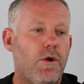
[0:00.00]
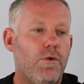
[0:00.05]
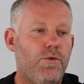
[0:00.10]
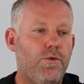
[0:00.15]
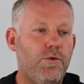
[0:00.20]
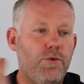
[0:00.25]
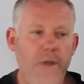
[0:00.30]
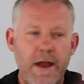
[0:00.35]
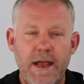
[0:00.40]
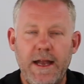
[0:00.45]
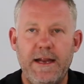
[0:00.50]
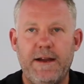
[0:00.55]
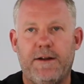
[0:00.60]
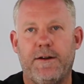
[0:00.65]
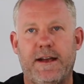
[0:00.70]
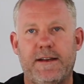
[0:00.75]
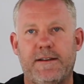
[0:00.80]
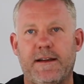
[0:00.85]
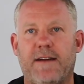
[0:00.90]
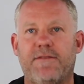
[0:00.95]
really
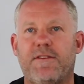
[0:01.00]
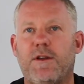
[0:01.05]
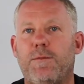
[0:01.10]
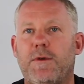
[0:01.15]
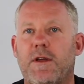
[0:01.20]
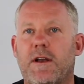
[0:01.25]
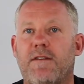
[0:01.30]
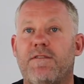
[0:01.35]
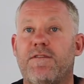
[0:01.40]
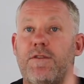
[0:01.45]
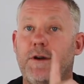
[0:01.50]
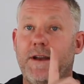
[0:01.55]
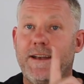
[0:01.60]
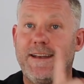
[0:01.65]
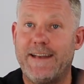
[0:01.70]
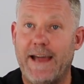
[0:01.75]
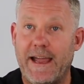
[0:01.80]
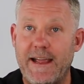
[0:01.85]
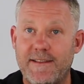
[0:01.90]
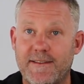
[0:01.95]
great dive computer for a
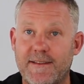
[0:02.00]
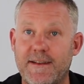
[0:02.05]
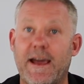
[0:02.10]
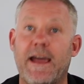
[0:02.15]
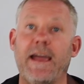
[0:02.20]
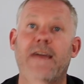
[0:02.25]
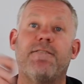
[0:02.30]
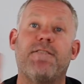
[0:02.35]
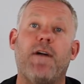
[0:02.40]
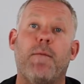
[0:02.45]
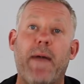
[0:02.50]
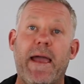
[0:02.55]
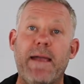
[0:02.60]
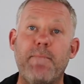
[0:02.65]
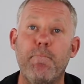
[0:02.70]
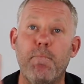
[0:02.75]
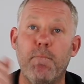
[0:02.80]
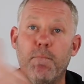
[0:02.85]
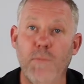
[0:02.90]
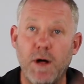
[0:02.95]
day-to-day from a
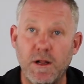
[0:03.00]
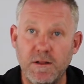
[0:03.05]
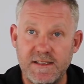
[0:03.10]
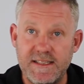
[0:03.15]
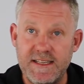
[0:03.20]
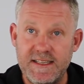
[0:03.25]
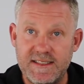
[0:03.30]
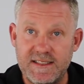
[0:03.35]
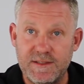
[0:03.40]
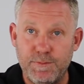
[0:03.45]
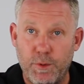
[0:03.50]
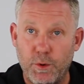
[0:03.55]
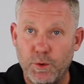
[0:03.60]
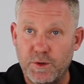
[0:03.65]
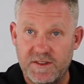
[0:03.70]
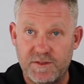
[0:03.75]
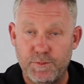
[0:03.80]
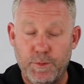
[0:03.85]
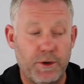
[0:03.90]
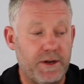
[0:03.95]

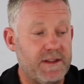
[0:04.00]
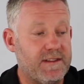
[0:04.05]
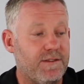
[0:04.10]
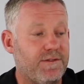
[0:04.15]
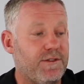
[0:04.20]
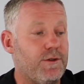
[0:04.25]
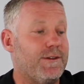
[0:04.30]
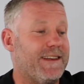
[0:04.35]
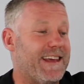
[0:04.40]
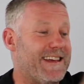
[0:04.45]
multi-sports point of view.